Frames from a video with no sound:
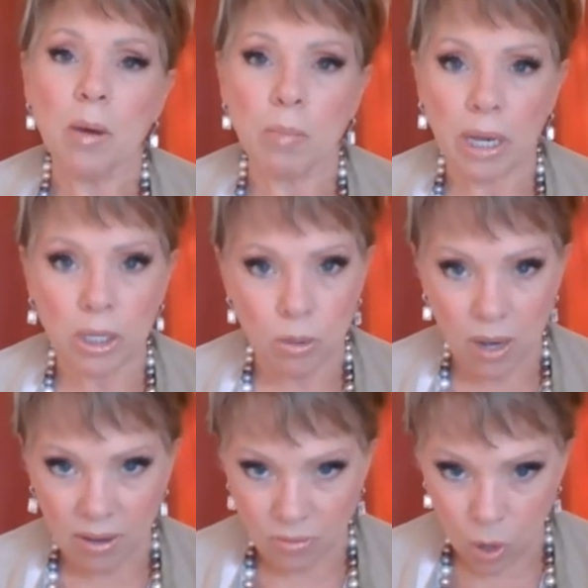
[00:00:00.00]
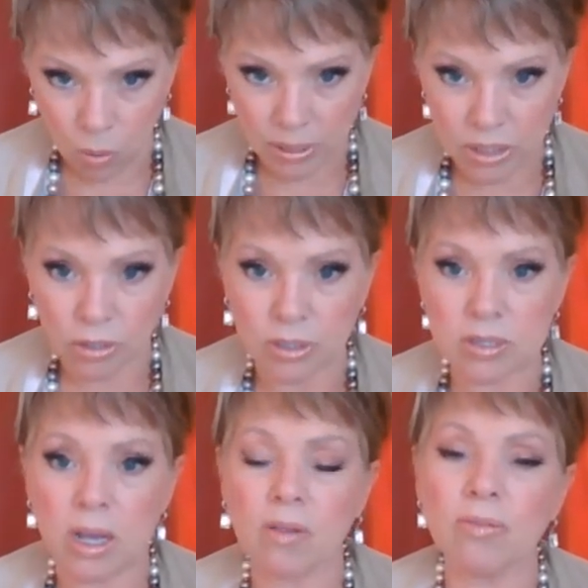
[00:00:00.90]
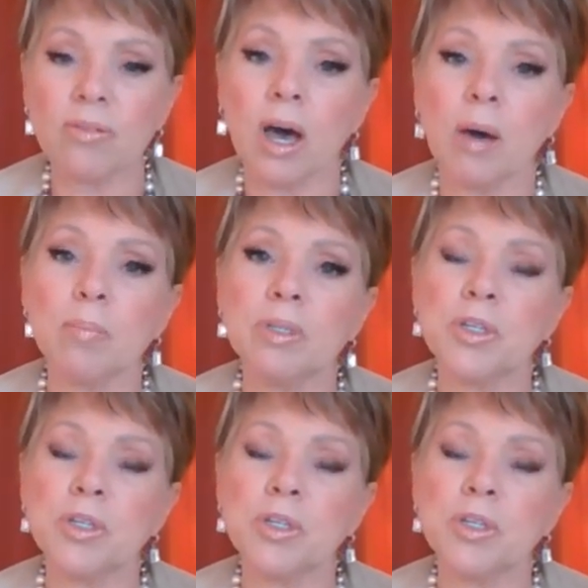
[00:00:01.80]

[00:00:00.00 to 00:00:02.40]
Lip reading: but you have opened yourself up